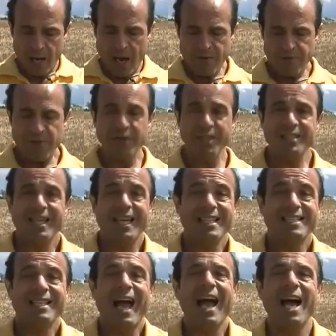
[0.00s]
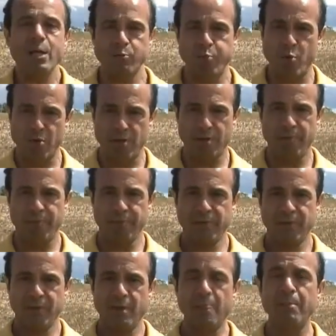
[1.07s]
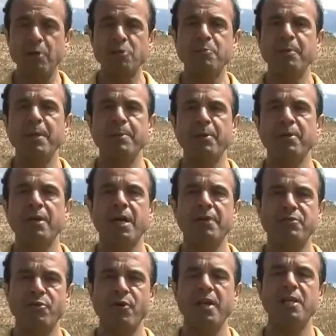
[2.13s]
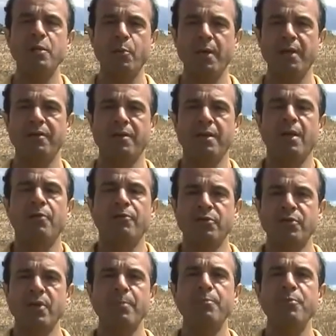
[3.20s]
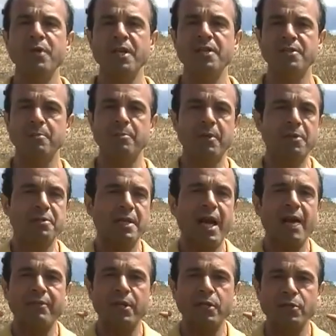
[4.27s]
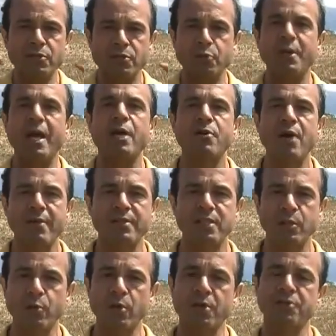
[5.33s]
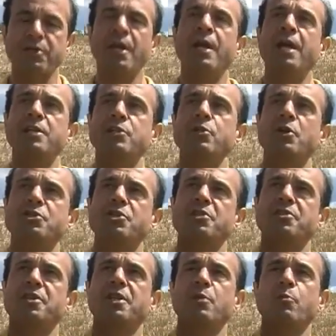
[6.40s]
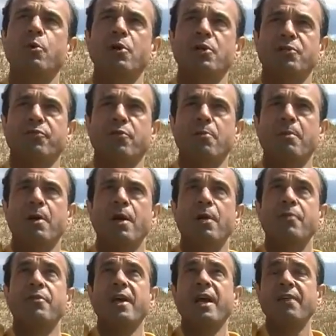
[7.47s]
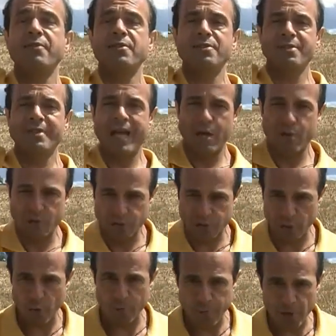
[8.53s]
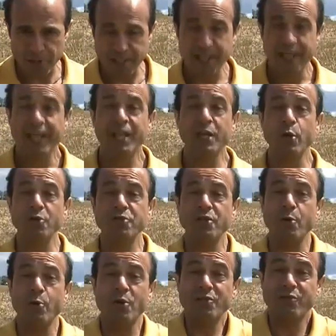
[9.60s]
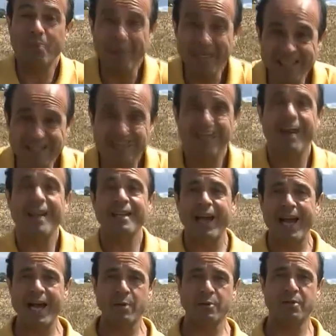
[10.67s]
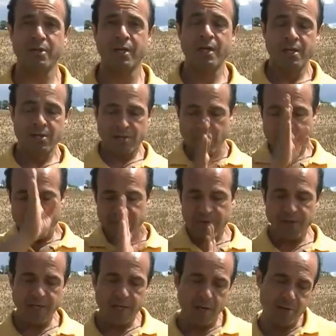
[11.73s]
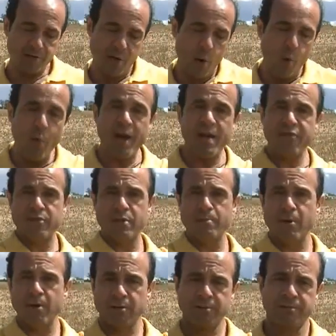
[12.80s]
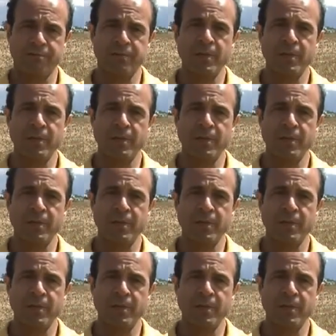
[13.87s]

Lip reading: Everything tends outward. Most people that I've trained with, for some reason, because they haven't understood how gravity works, it's not just that it works from the heavens down onto your body, it also works from inside out. So everything goes away from the body.